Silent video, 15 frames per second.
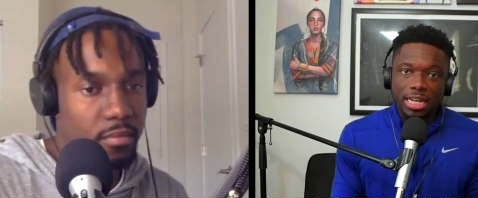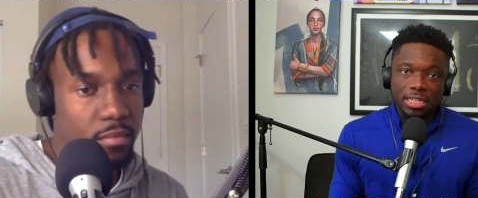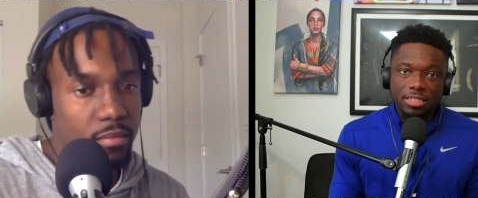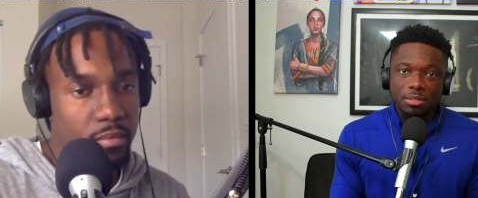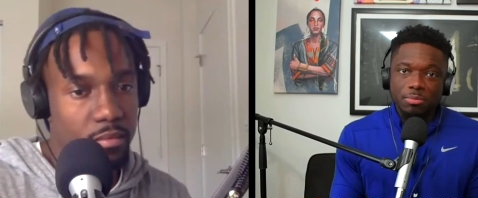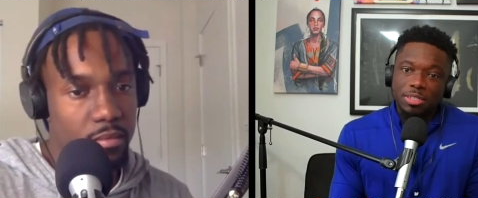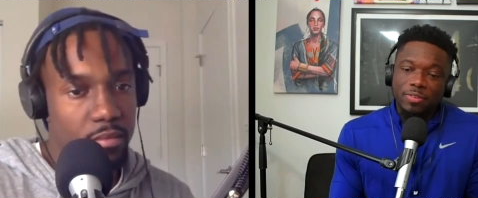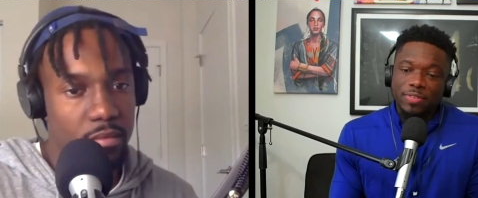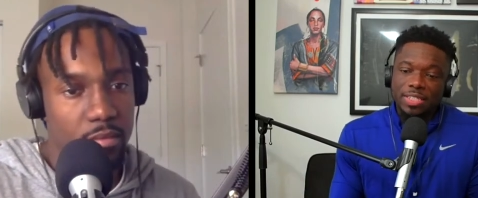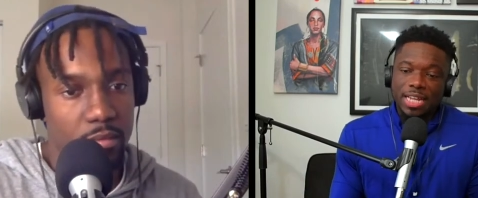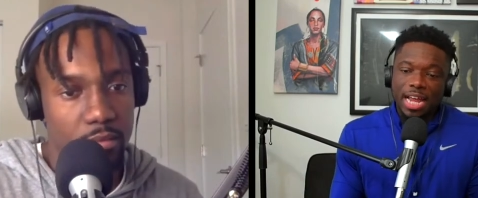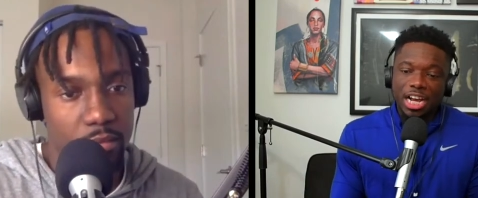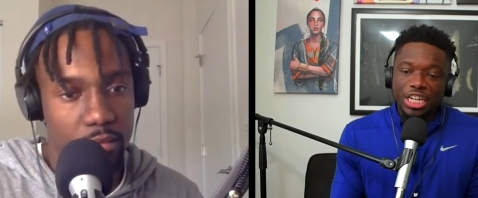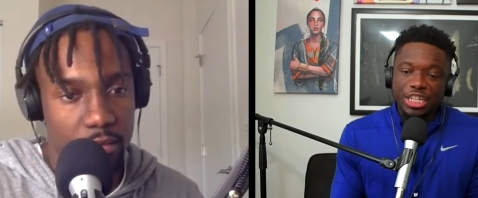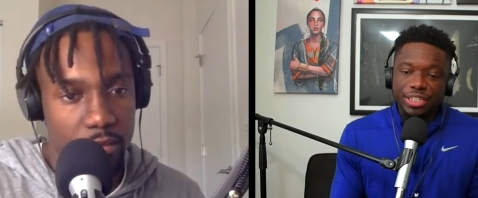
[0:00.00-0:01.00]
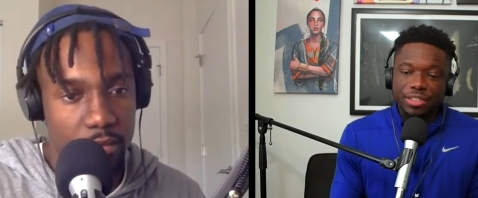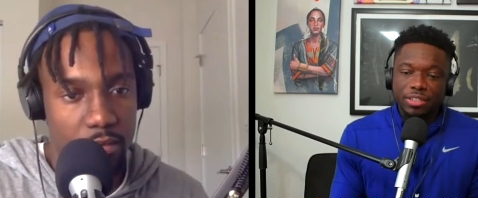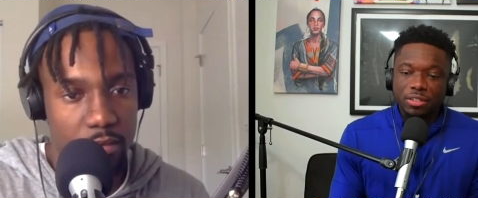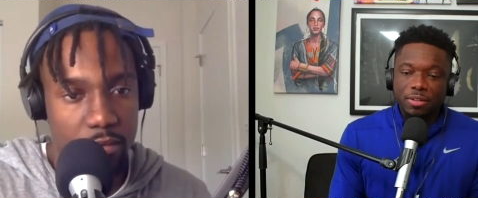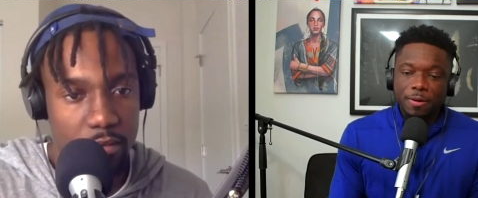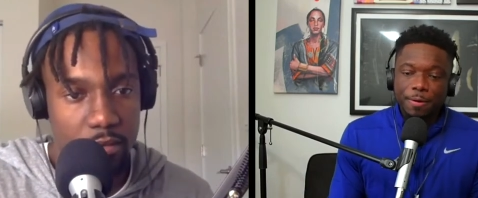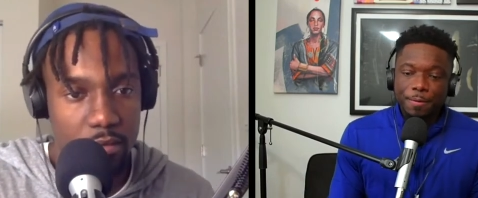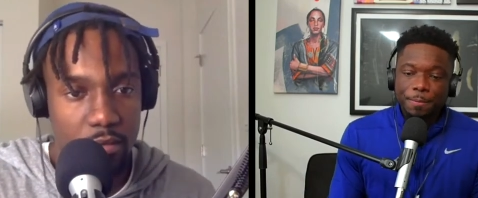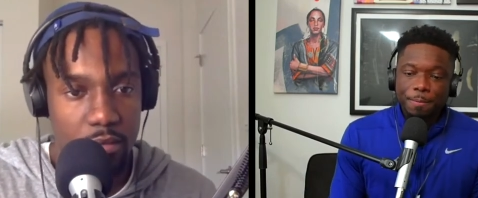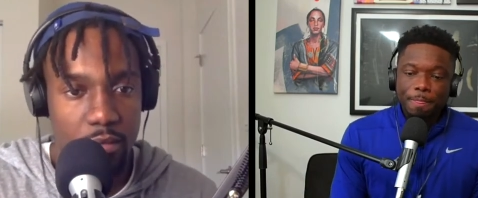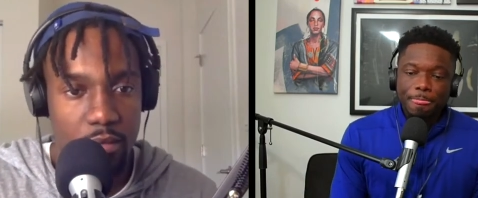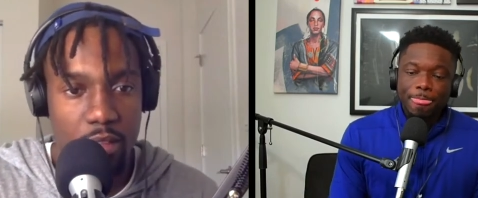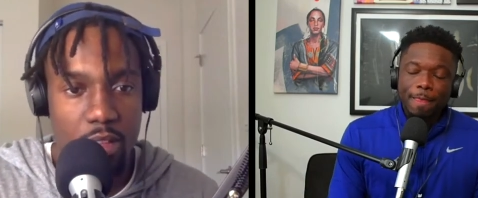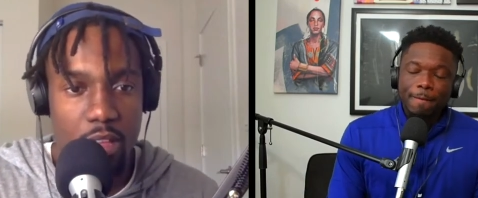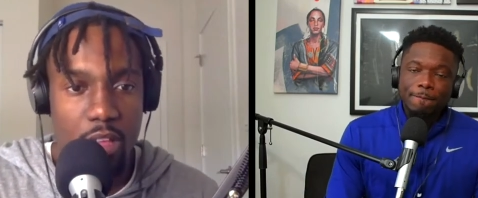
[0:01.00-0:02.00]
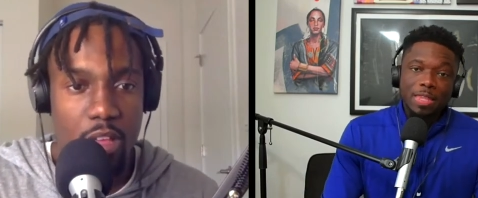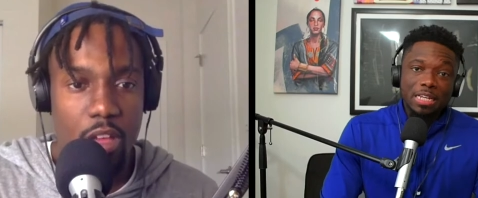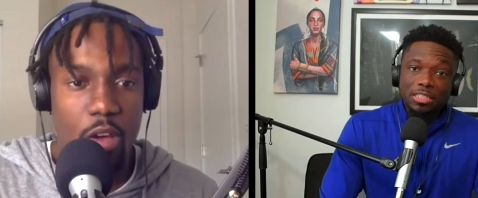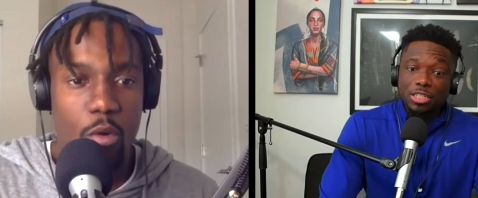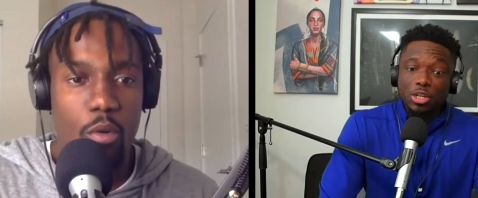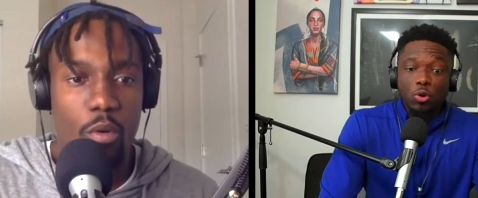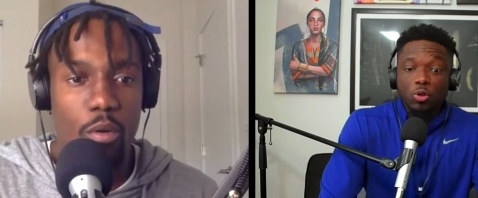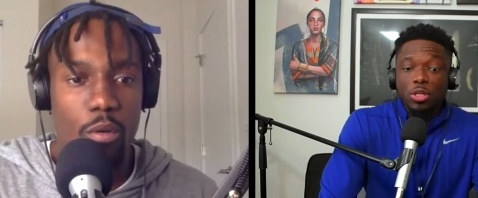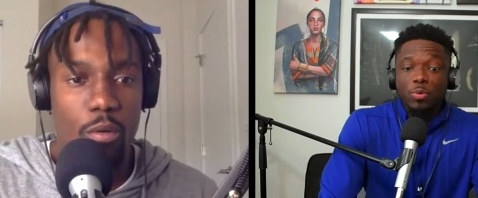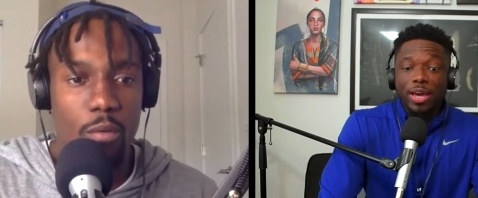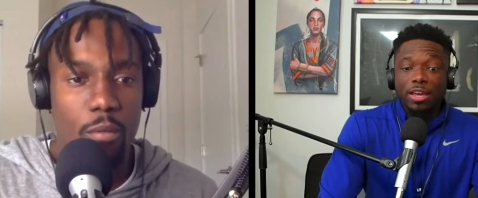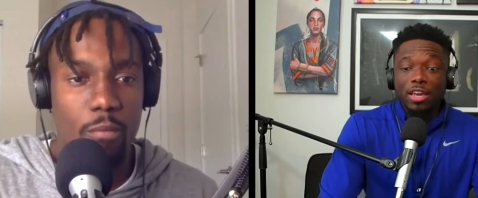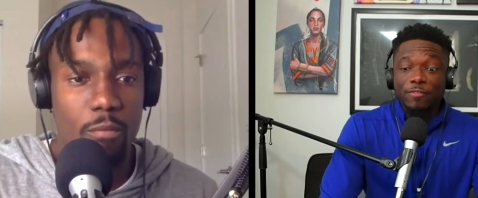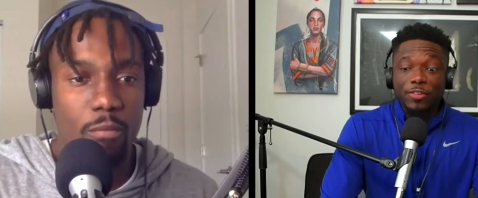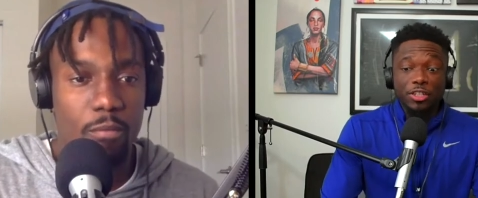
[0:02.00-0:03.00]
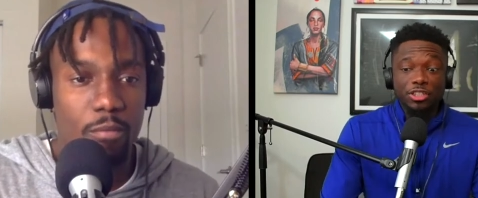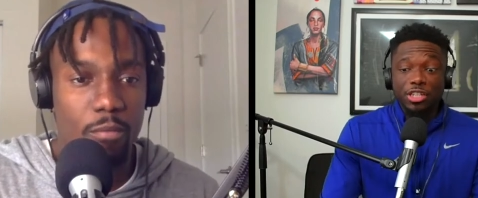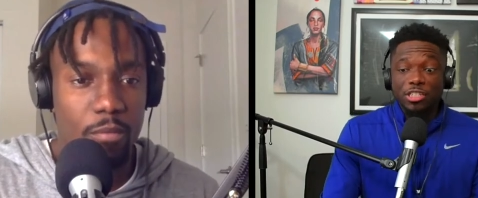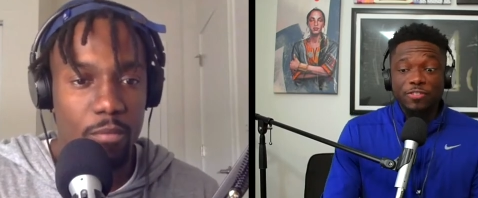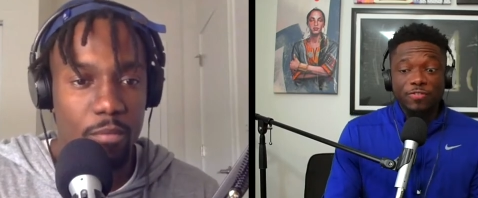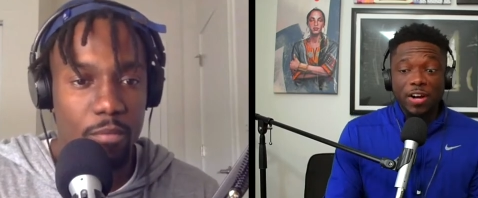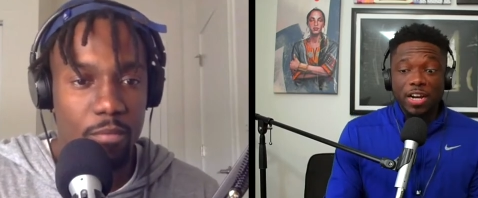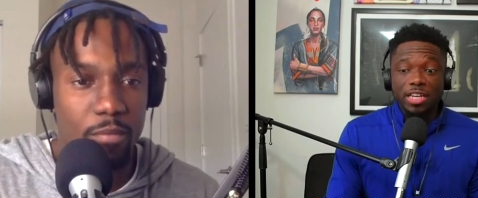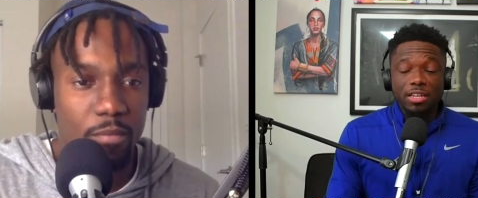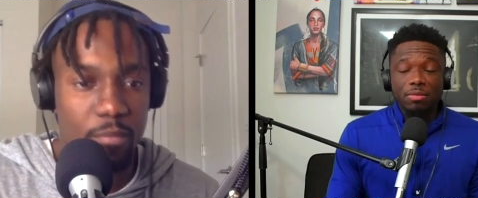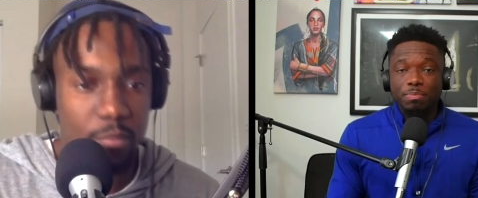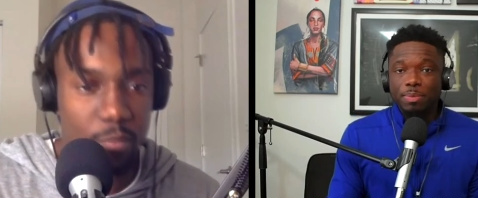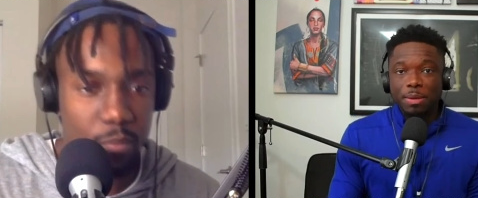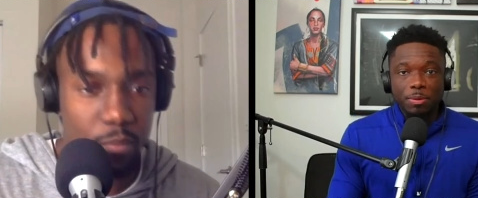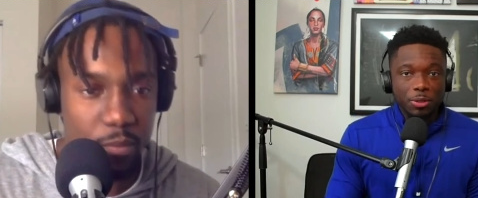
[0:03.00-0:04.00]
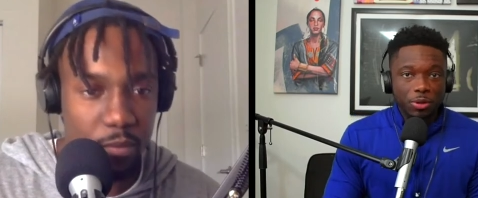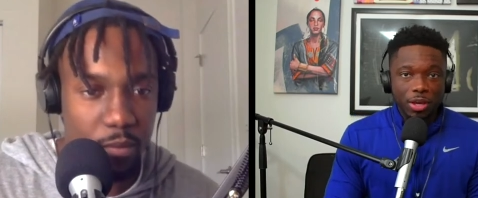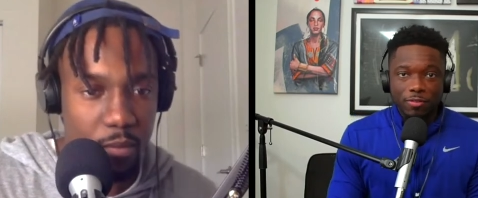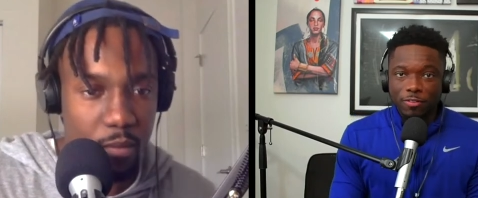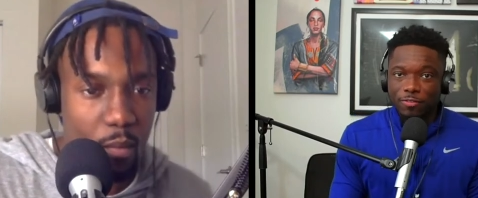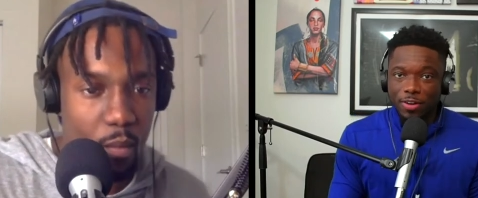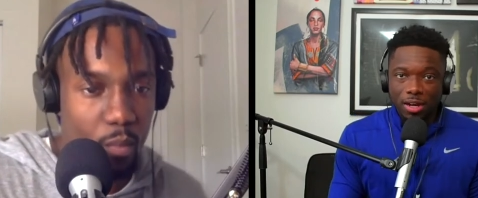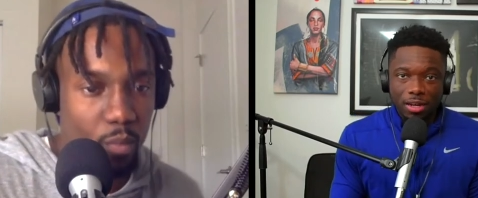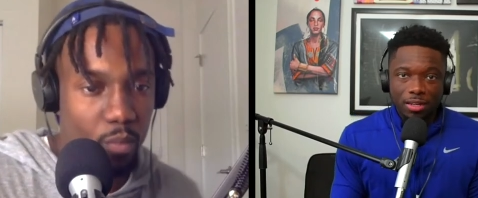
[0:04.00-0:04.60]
Speaker 1: them is if it's not good. That's the only way. If your shit is funny, people don't give a fuck.